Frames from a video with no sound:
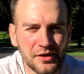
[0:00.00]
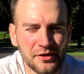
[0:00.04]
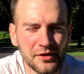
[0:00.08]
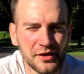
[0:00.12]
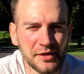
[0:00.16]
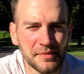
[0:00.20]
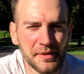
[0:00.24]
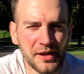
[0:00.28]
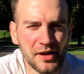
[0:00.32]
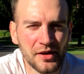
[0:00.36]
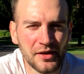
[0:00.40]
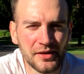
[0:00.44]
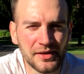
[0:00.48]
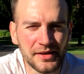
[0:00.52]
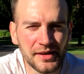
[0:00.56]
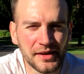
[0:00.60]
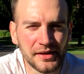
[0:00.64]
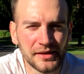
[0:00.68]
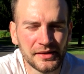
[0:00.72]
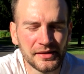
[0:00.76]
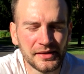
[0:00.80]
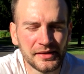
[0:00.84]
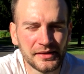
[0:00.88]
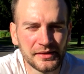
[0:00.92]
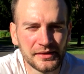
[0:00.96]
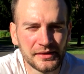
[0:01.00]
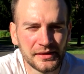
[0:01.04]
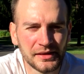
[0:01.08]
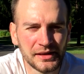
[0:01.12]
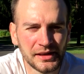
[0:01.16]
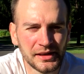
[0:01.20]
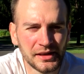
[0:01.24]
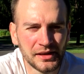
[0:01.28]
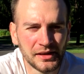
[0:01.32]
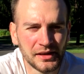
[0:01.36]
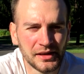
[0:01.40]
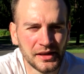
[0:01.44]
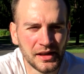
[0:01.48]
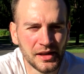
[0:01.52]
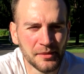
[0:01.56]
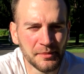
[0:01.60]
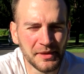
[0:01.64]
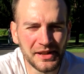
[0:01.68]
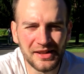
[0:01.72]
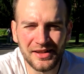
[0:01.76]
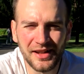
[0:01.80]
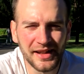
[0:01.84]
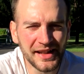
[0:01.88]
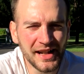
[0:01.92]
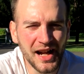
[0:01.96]
to experience it.
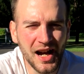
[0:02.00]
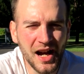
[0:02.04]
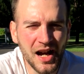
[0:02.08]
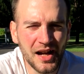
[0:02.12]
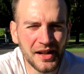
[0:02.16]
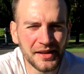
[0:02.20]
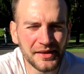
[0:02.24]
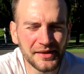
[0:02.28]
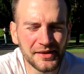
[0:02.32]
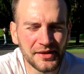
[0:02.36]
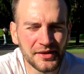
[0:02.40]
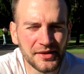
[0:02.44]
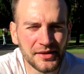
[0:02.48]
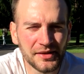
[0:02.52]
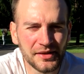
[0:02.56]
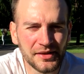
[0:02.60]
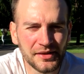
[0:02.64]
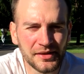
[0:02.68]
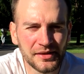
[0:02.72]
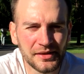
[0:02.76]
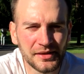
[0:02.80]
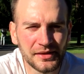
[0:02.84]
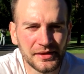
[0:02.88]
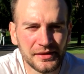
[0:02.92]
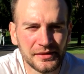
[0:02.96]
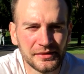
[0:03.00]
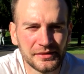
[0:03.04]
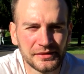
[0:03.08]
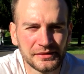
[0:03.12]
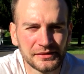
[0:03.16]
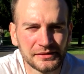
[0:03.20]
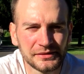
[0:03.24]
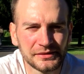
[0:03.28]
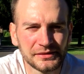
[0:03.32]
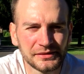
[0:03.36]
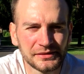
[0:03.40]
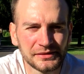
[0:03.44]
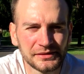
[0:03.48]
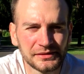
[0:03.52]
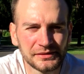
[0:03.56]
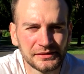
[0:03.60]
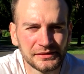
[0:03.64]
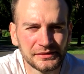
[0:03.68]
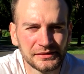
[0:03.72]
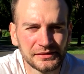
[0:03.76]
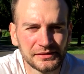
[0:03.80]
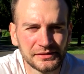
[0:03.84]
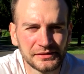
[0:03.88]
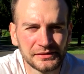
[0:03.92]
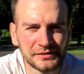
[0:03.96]
Because I can't,
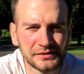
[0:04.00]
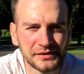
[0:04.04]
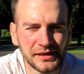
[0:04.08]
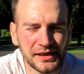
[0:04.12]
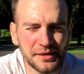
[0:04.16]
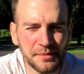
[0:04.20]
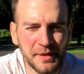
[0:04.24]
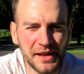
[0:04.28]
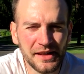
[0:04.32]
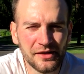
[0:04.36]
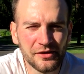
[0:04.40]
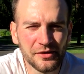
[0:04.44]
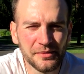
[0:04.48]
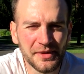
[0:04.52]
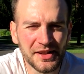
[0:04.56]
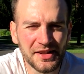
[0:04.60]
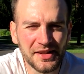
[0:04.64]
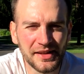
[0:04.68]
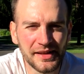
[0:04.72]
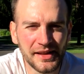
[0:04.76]
it's been almost a